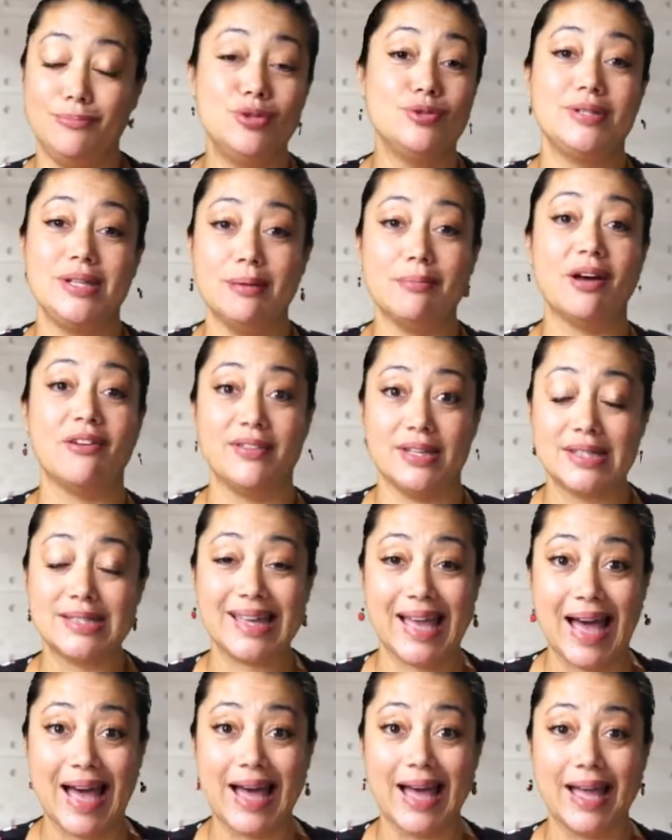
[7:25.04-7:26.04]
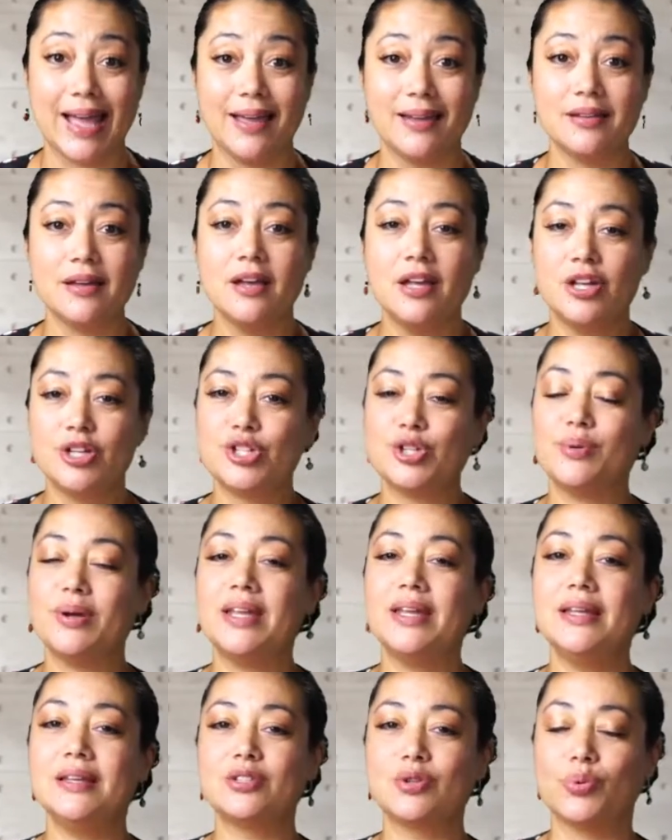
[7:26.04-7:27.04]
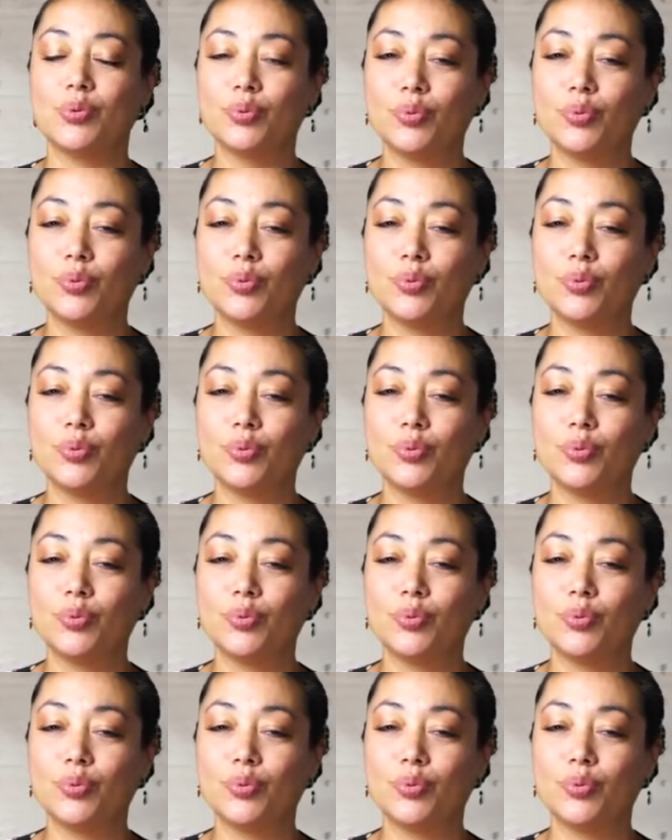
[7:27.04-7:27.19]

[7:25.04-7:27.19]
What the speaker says: museum of its kind. So it is